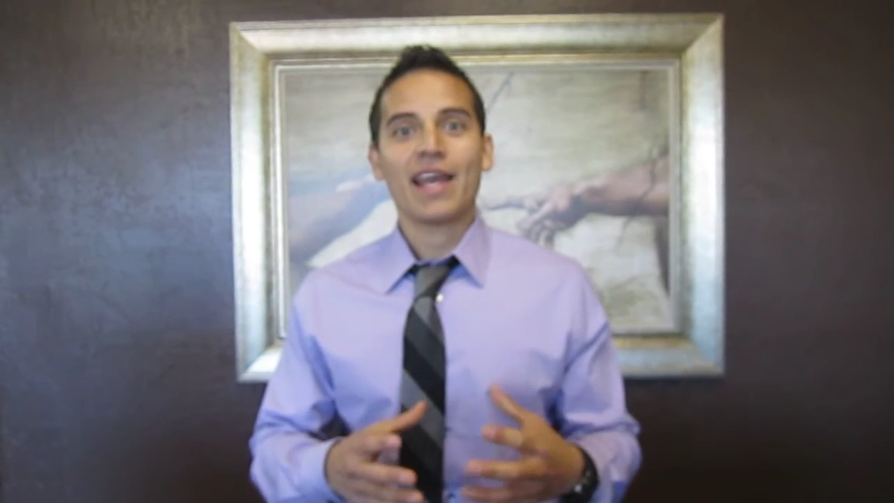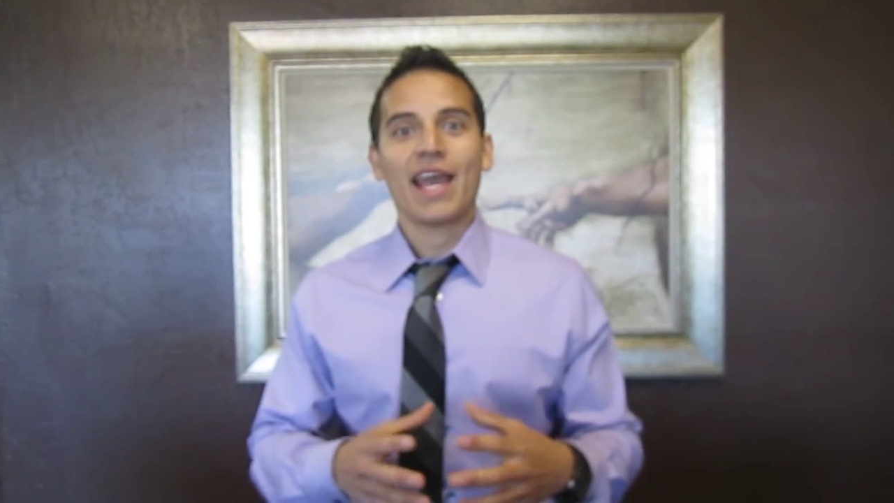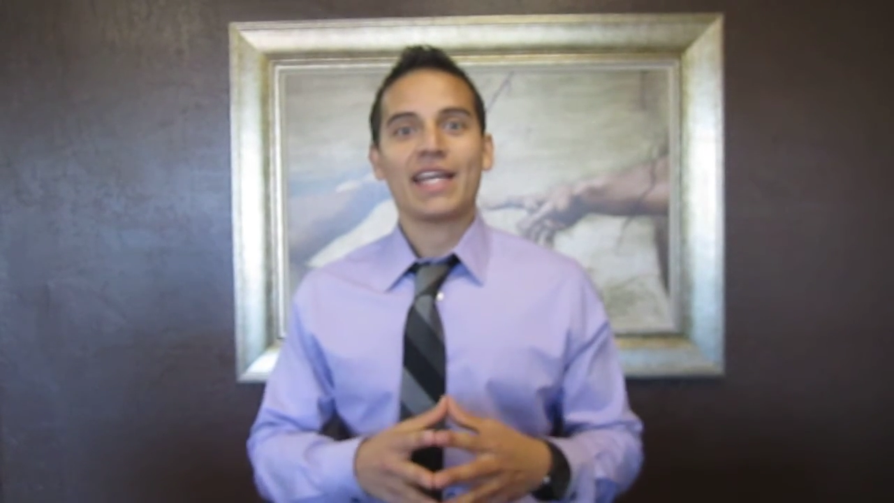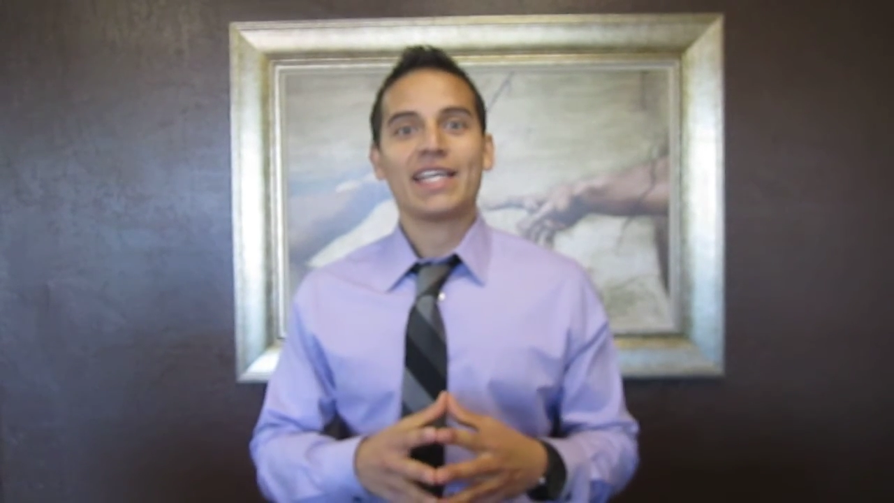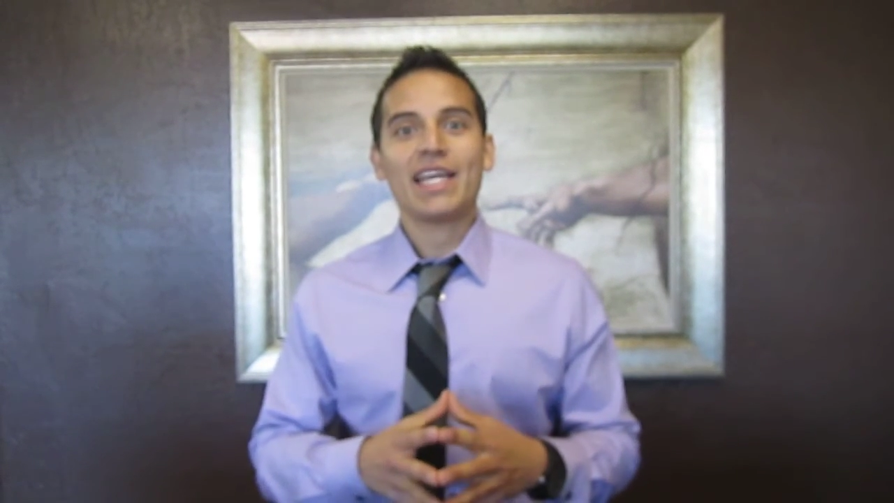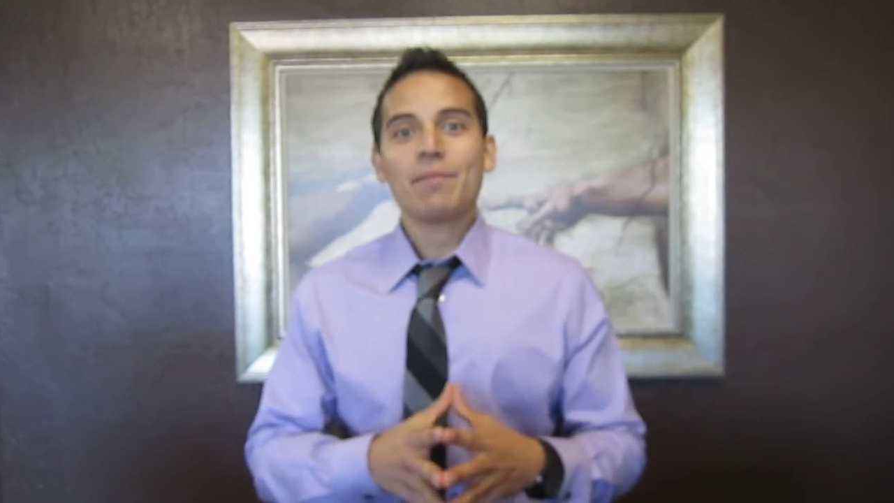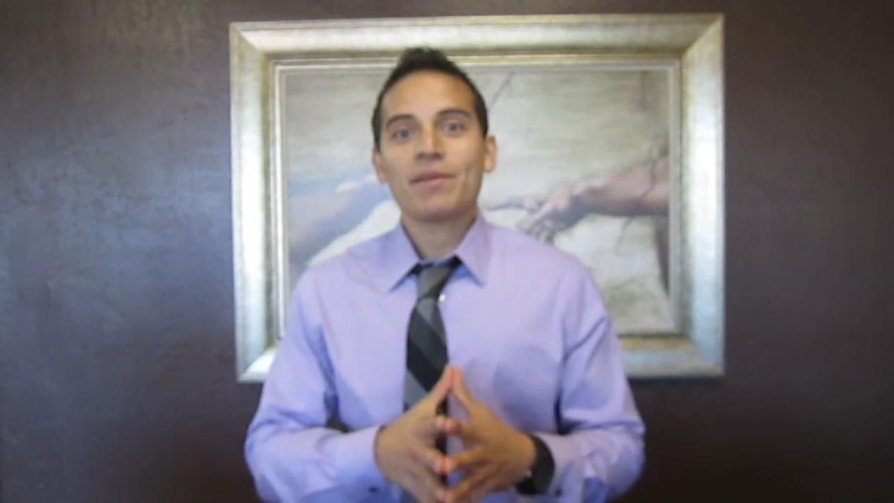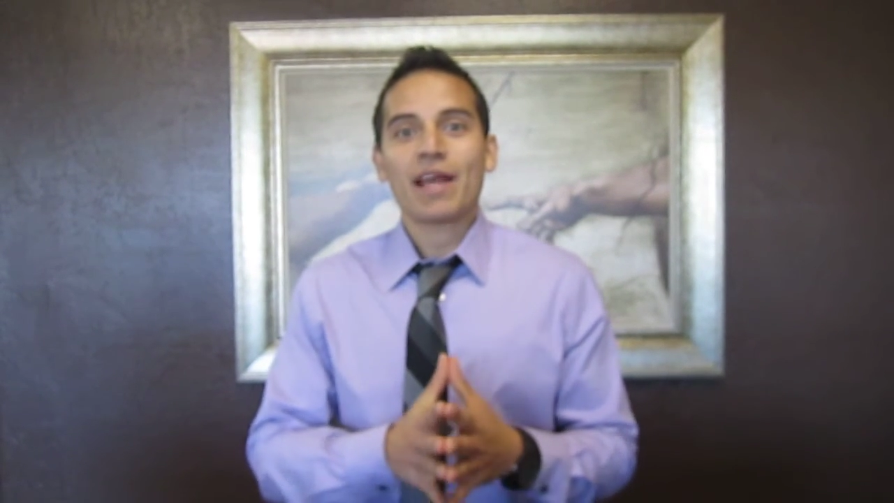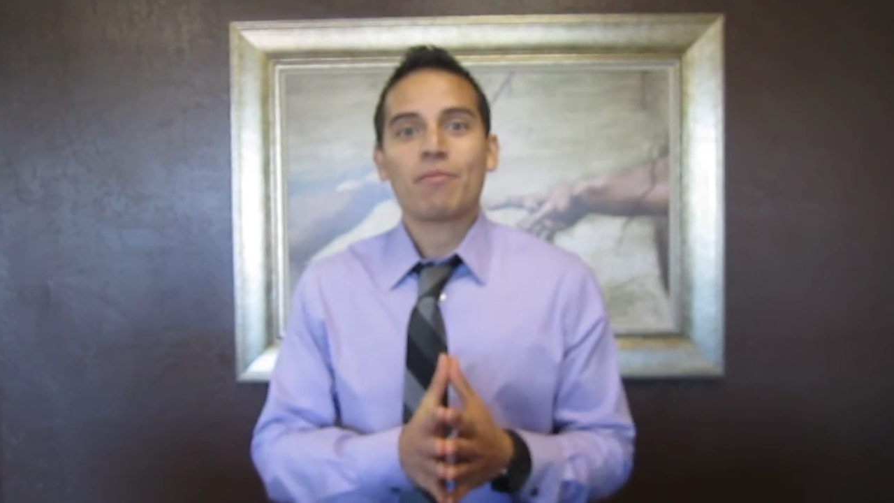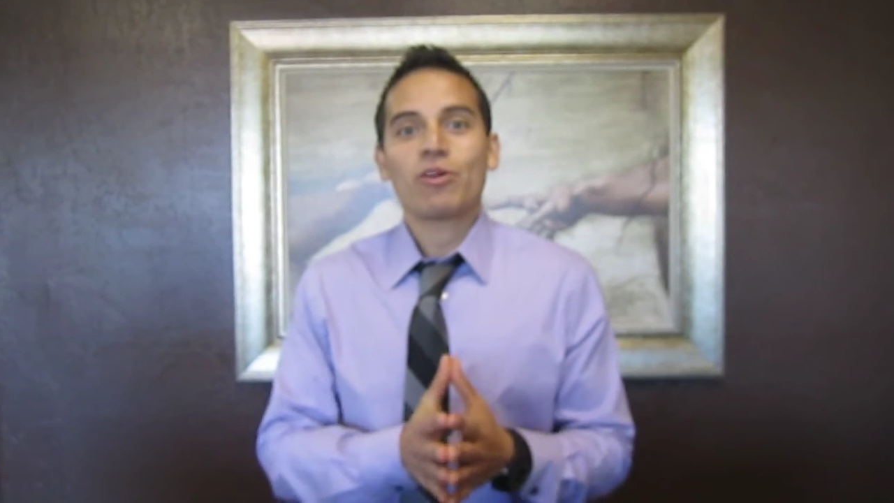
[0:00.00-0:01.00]
and
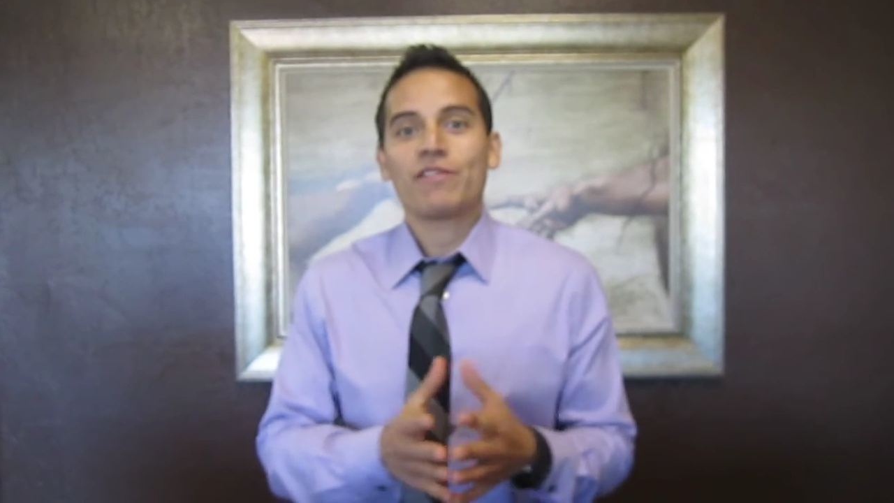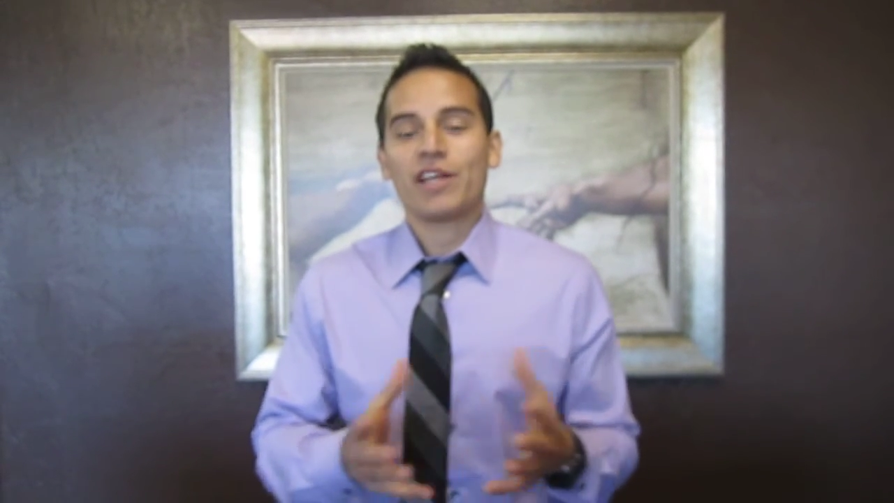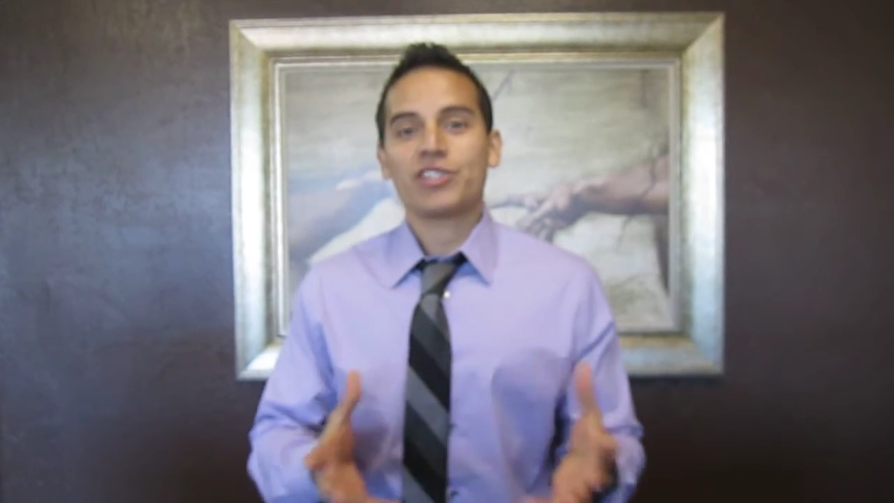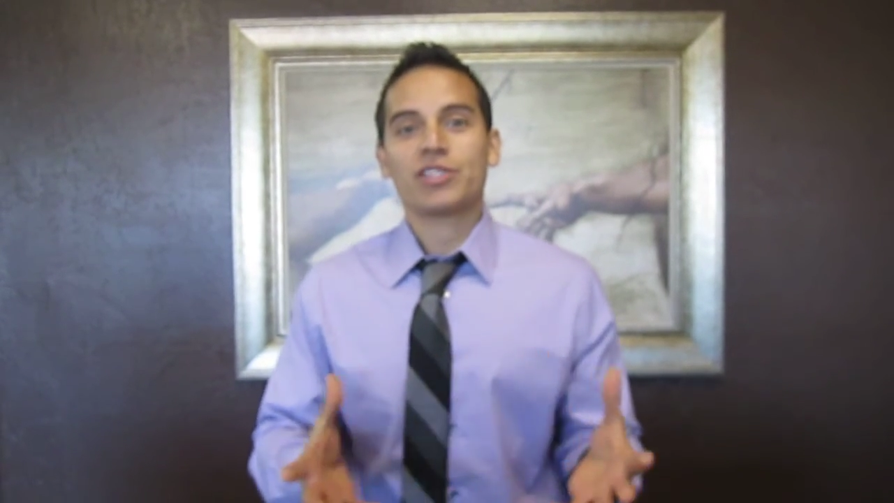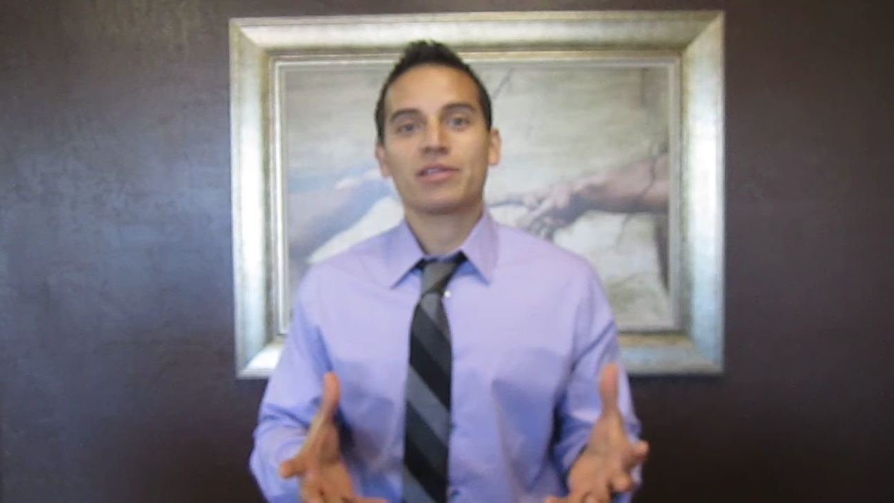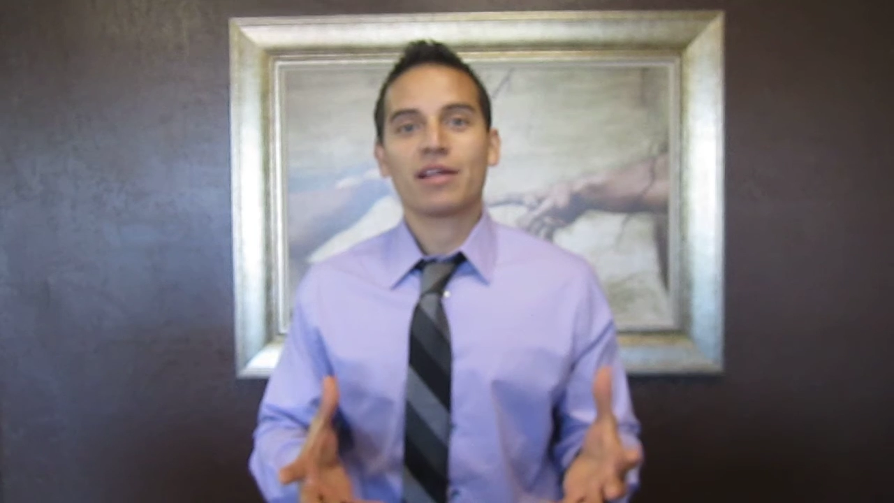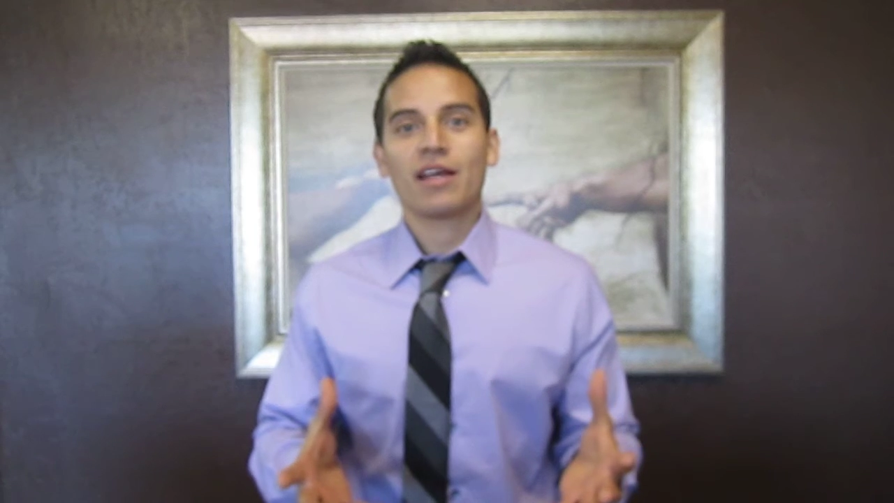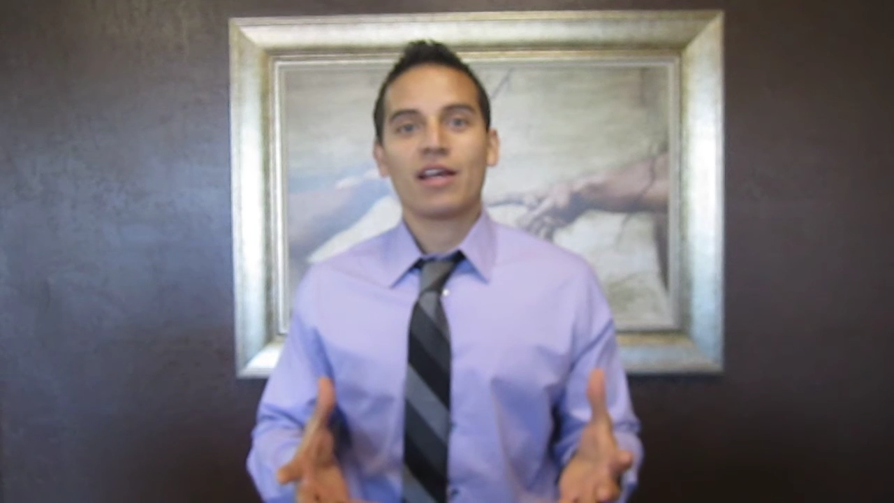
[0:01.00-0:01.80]
keeping that motivation